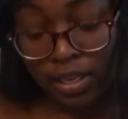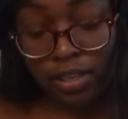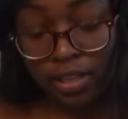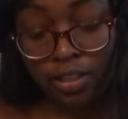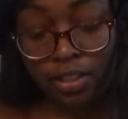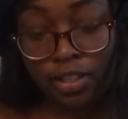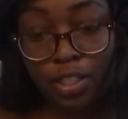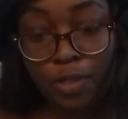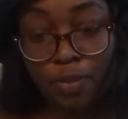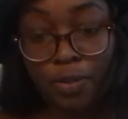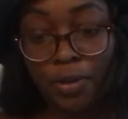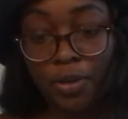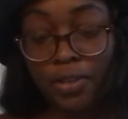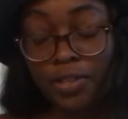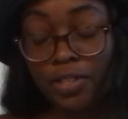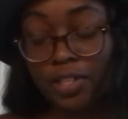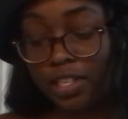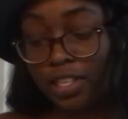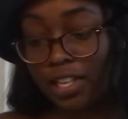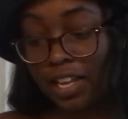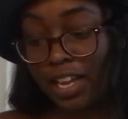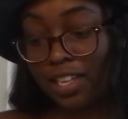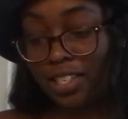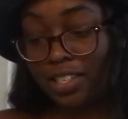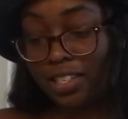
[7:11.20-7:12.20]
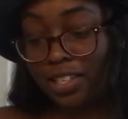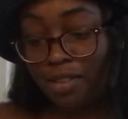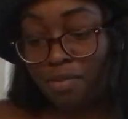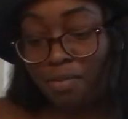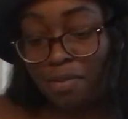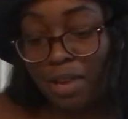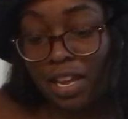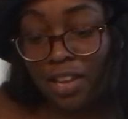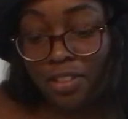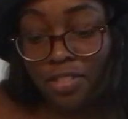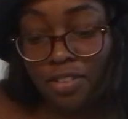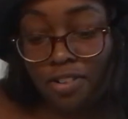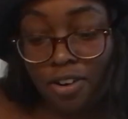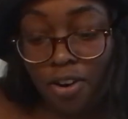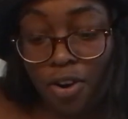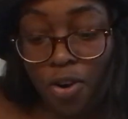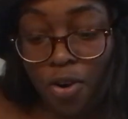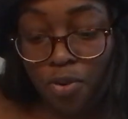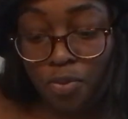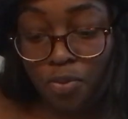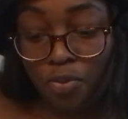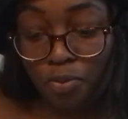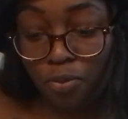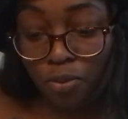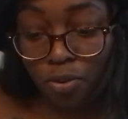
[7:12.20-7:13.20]
This person likes to make their
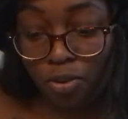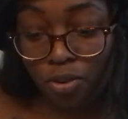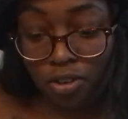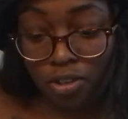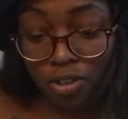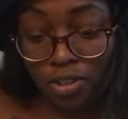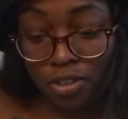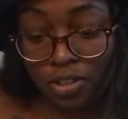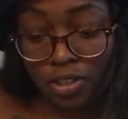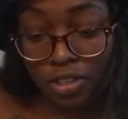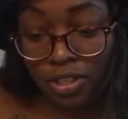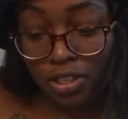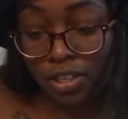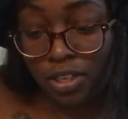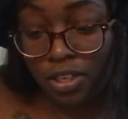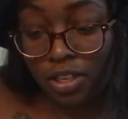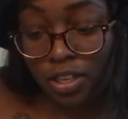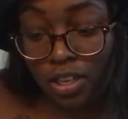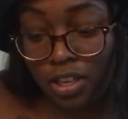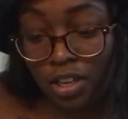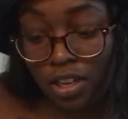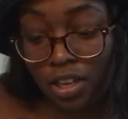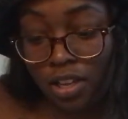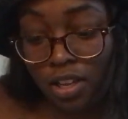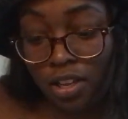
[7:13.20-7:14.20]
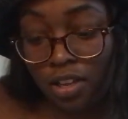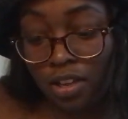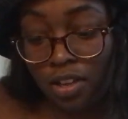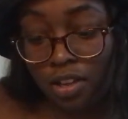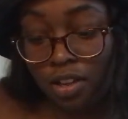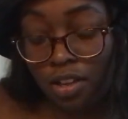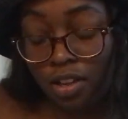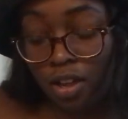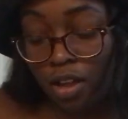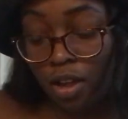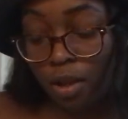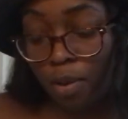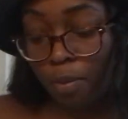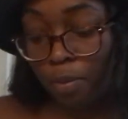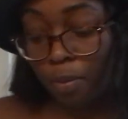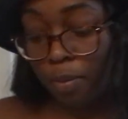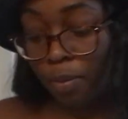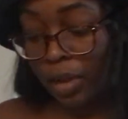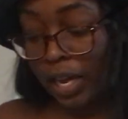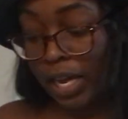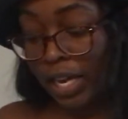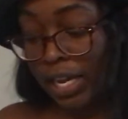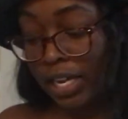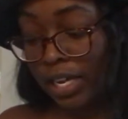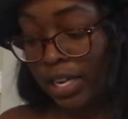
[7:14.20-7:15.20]
own rules,
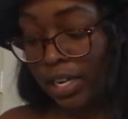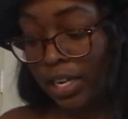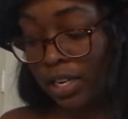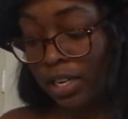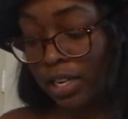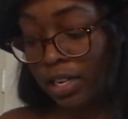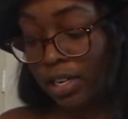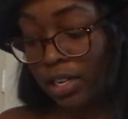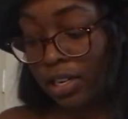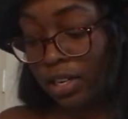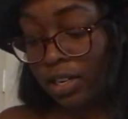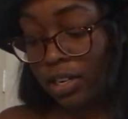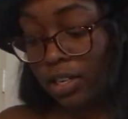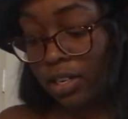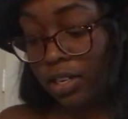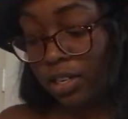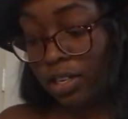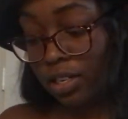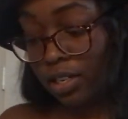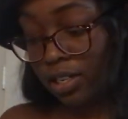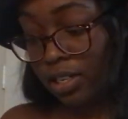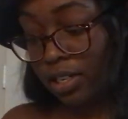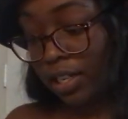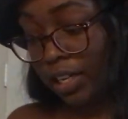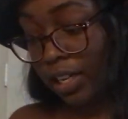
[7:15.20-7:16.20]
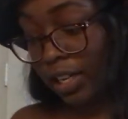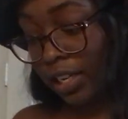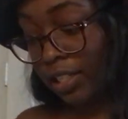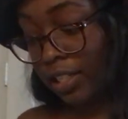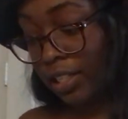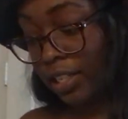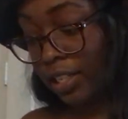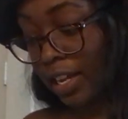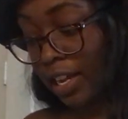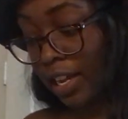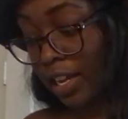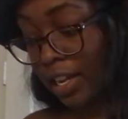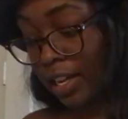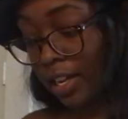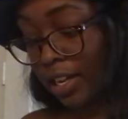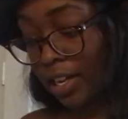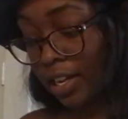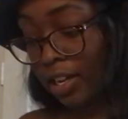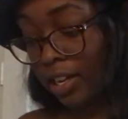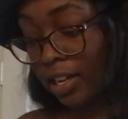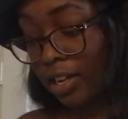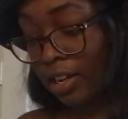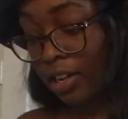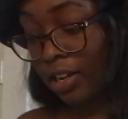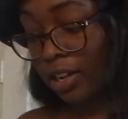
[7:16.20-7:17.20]
but it's like
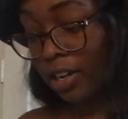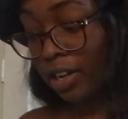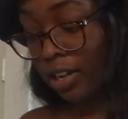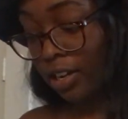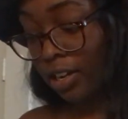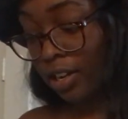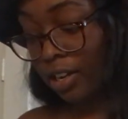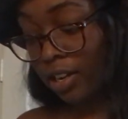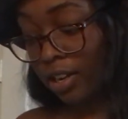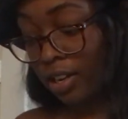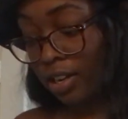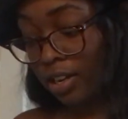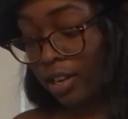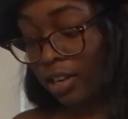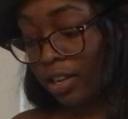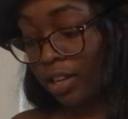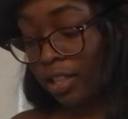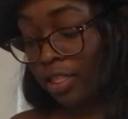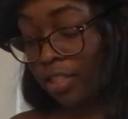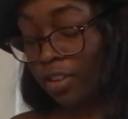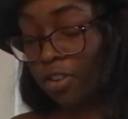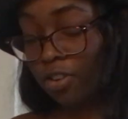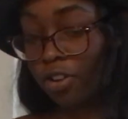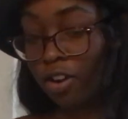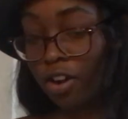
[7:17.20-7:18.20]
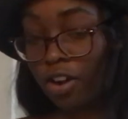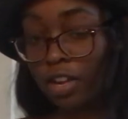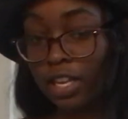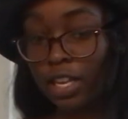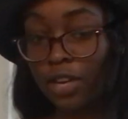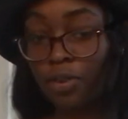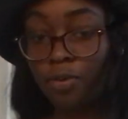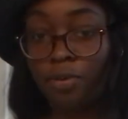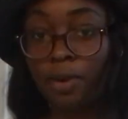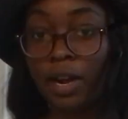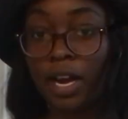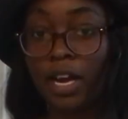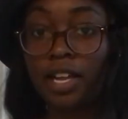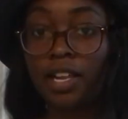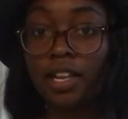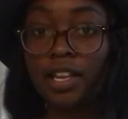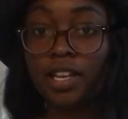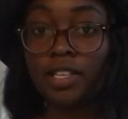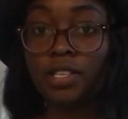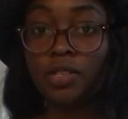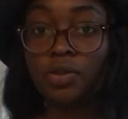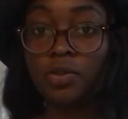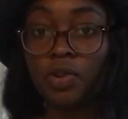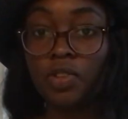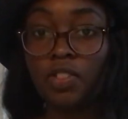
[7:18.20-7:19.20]
they're not like
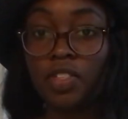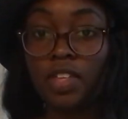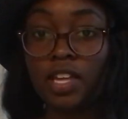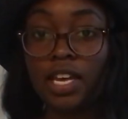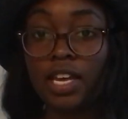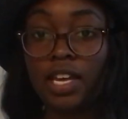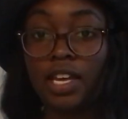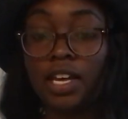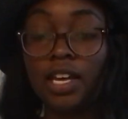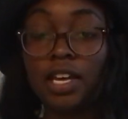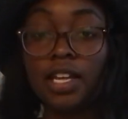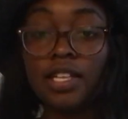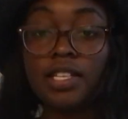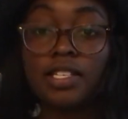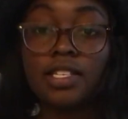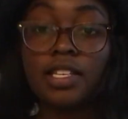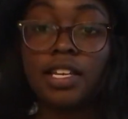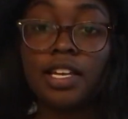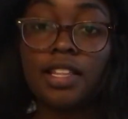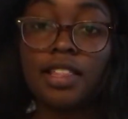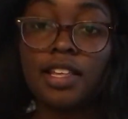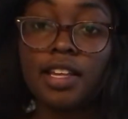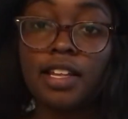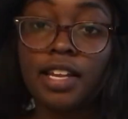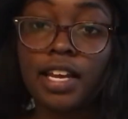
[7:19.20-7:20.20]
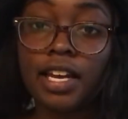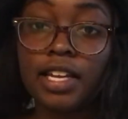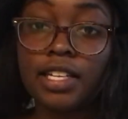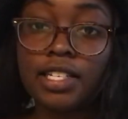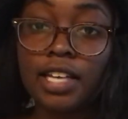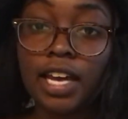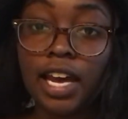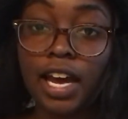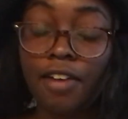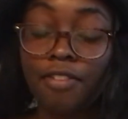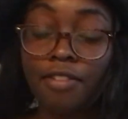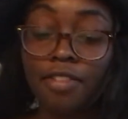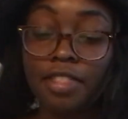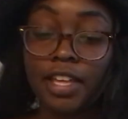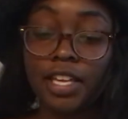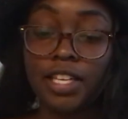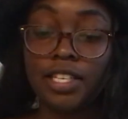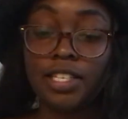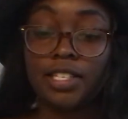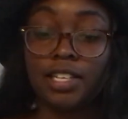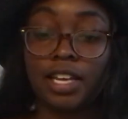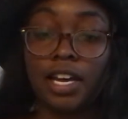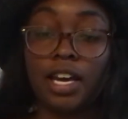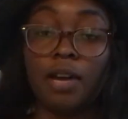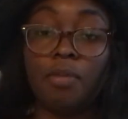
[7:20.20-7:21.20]
reckless with it. It's like they like to have
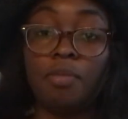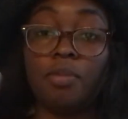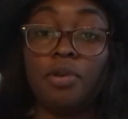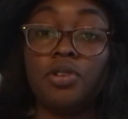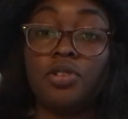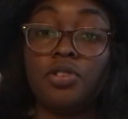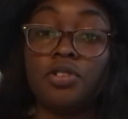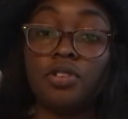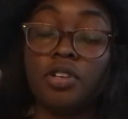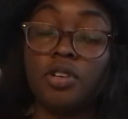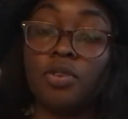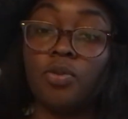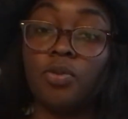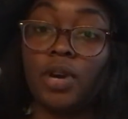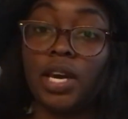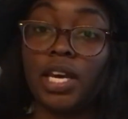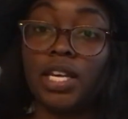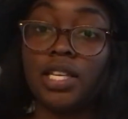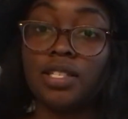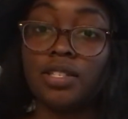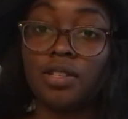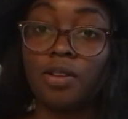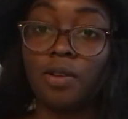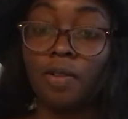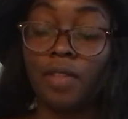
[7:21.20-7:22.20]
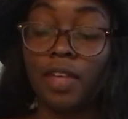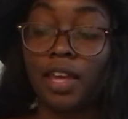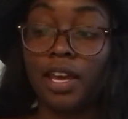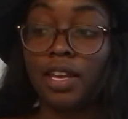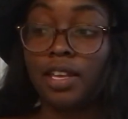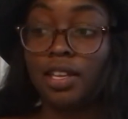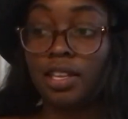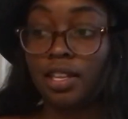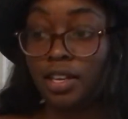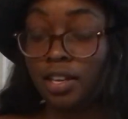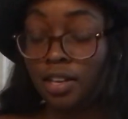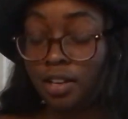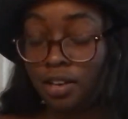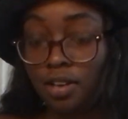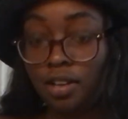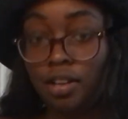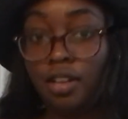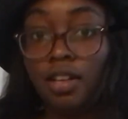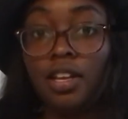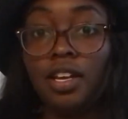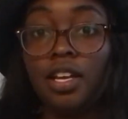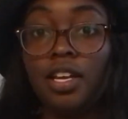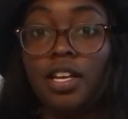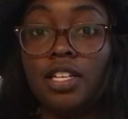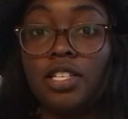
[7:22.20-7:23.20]
things set up a certain way so they can
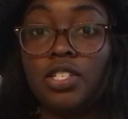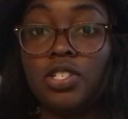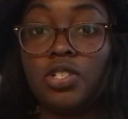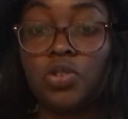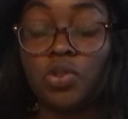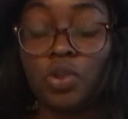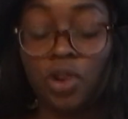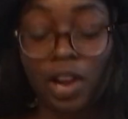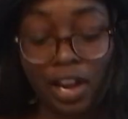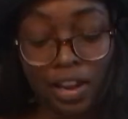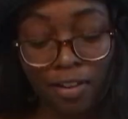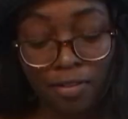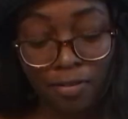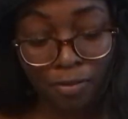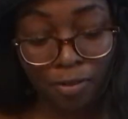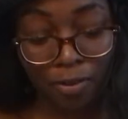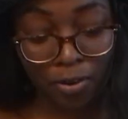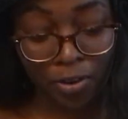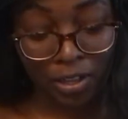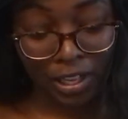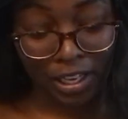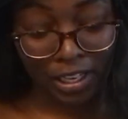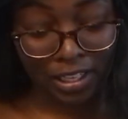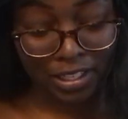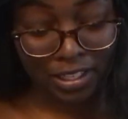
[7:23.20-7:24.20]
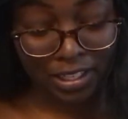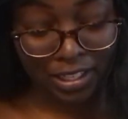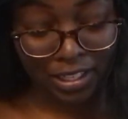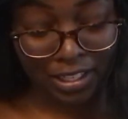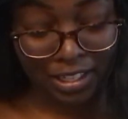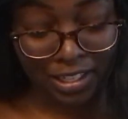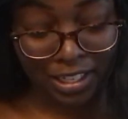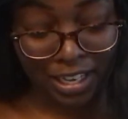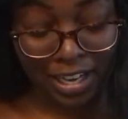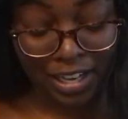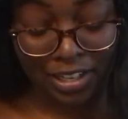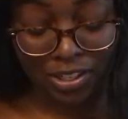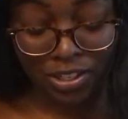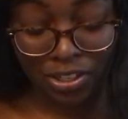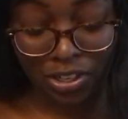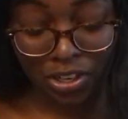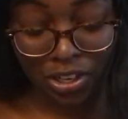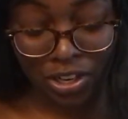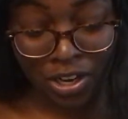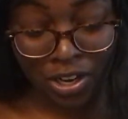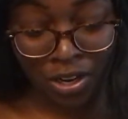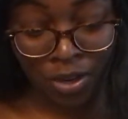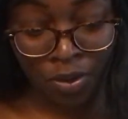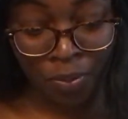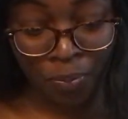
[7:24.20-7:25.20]
strive for like success, you
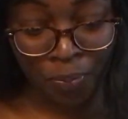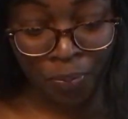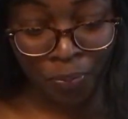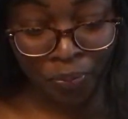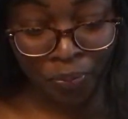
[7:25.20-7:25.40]
know?